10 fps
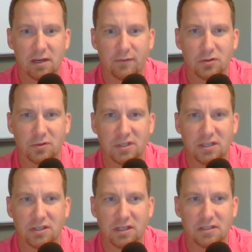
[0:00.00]
Virtual
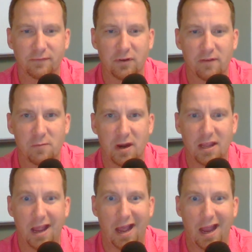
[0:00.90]
teaching isn't for everybody.
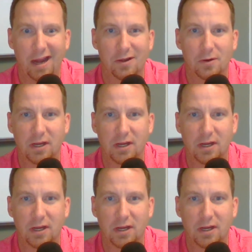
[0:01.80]
I don't